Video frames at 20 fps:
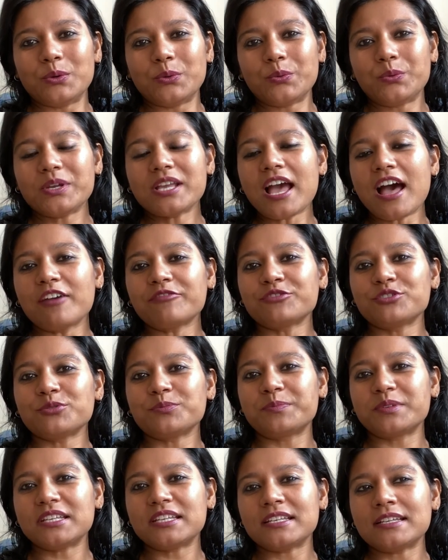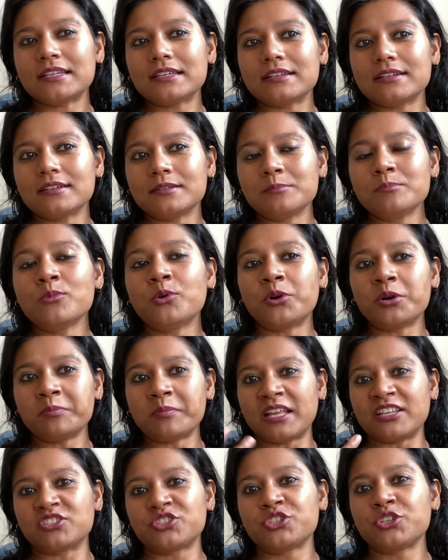we have to be more
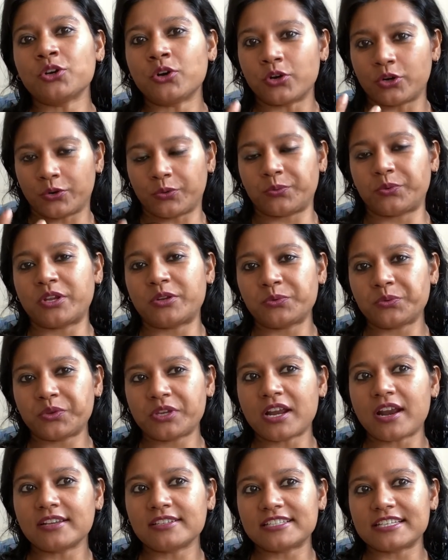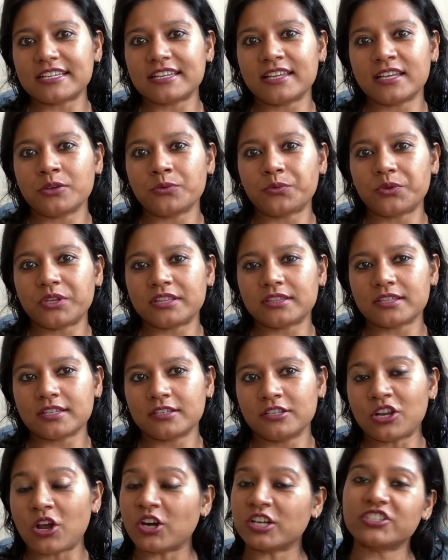mature when we are dealing with
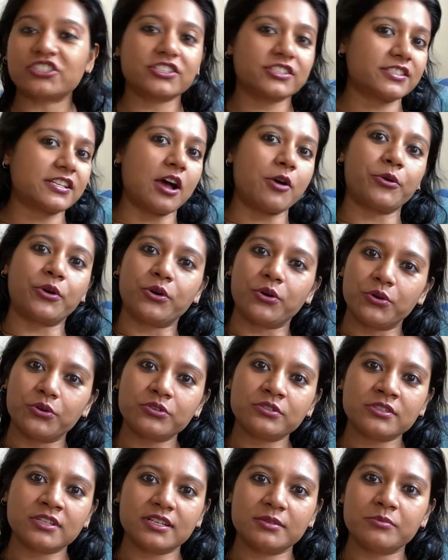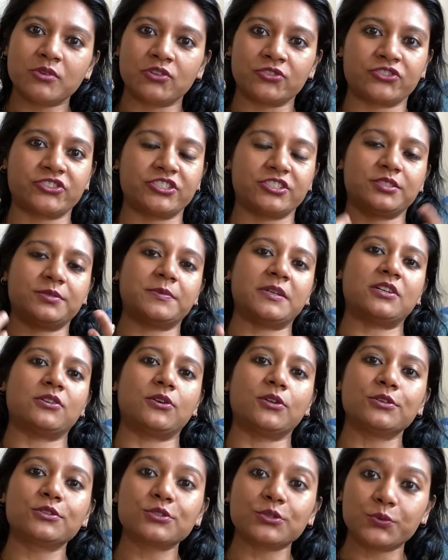not just our own emotions but
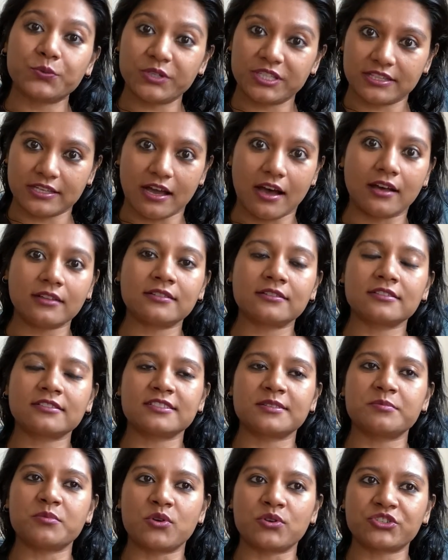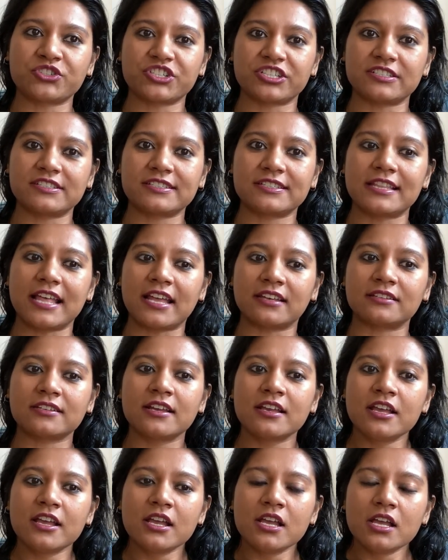also with others' emotions, that
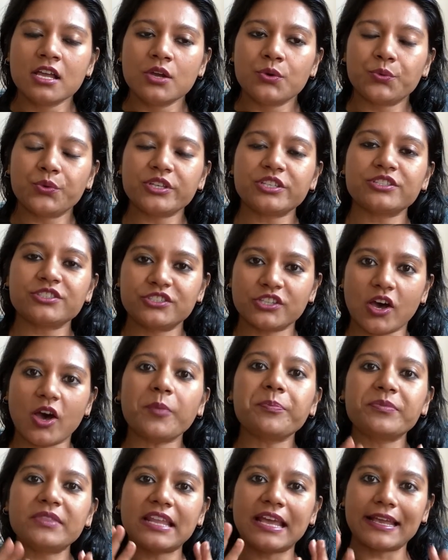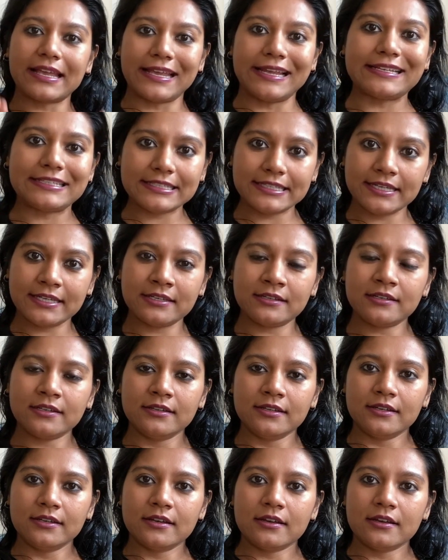we stop negating